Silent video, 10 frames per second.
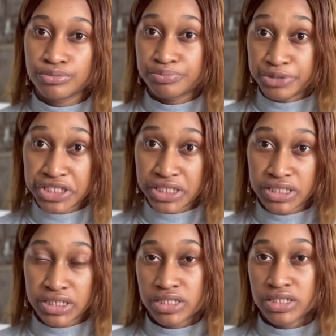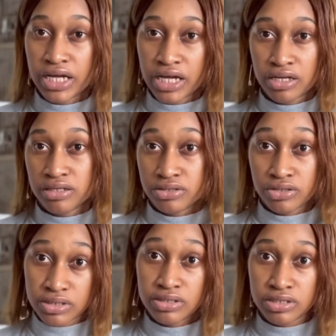business that
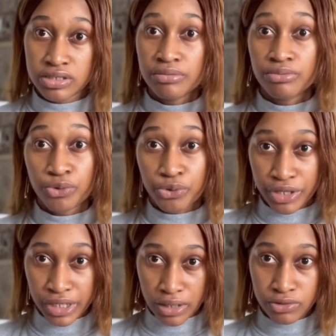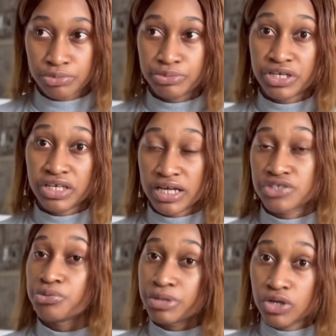doesn't need him going out, but he has
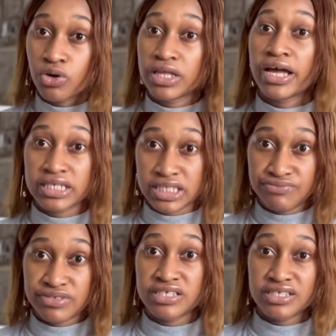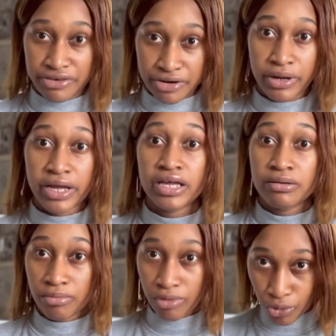so many other activities that require
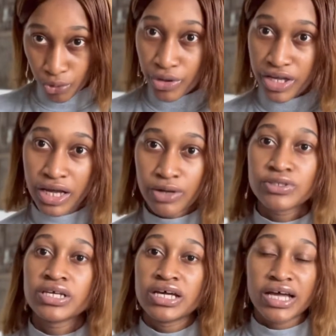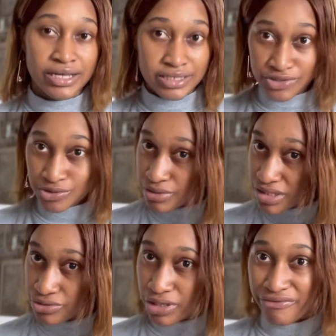him going out, and he's always
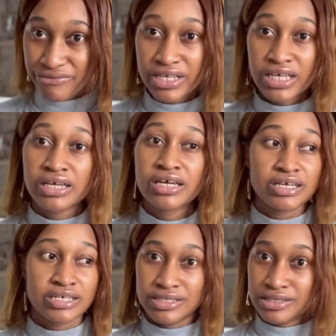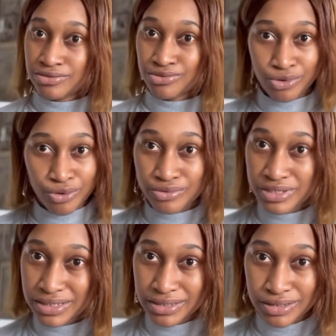traveling. He's not
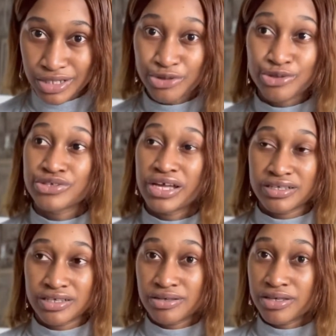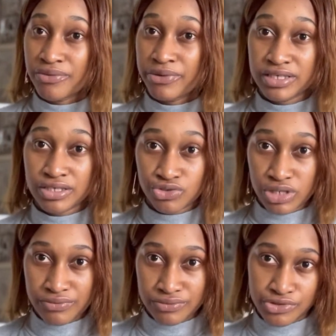always in Lagos, and when he
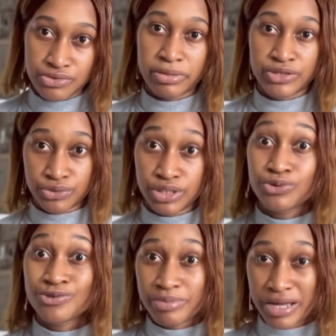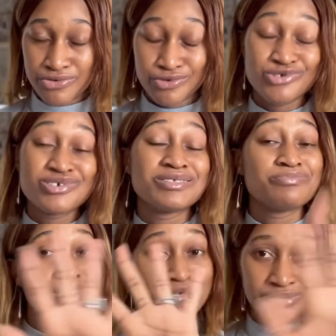travels to Ibadan, he goes by road, so he
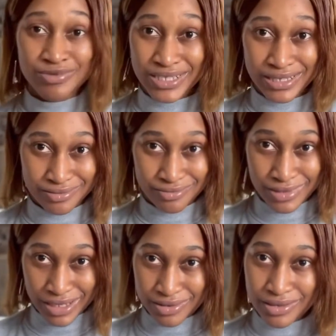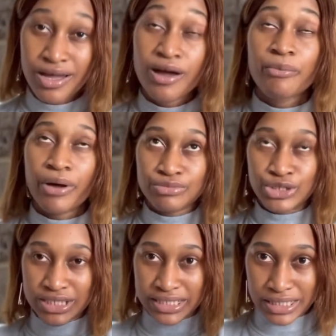spends way more than that. But I'm
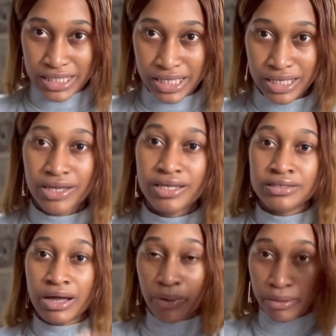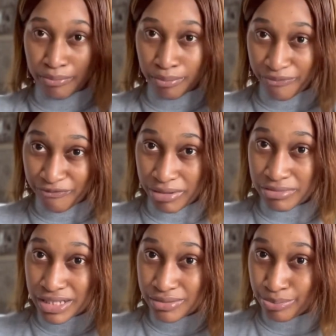just saying, in our
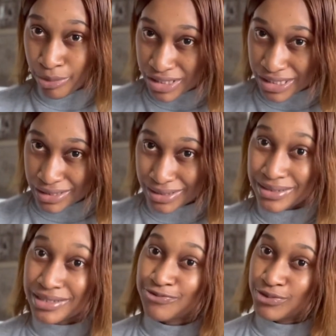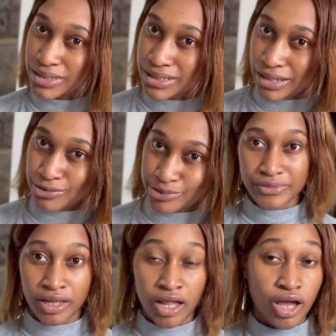family budget is 40,000.
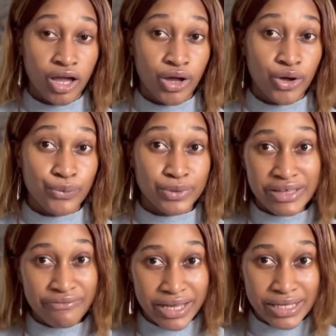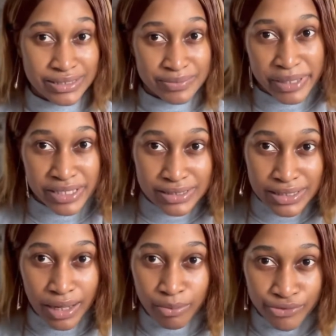Whatever he spends
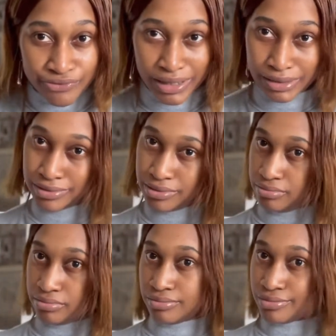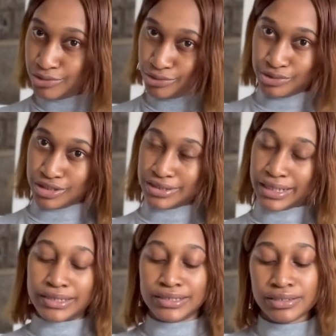above that is on his
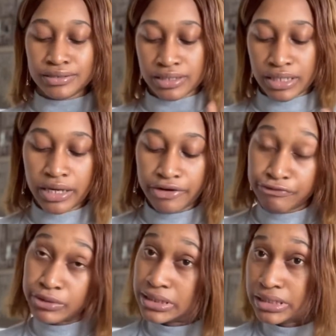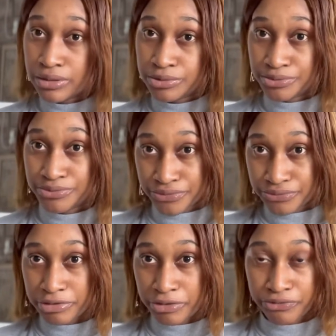head. Yeah, 40,000 for
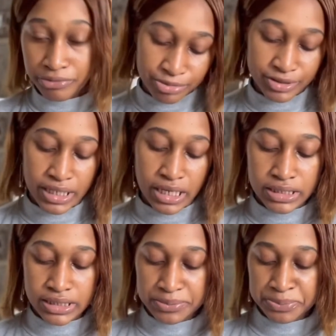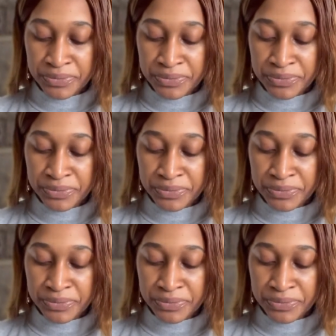fuel for both cars.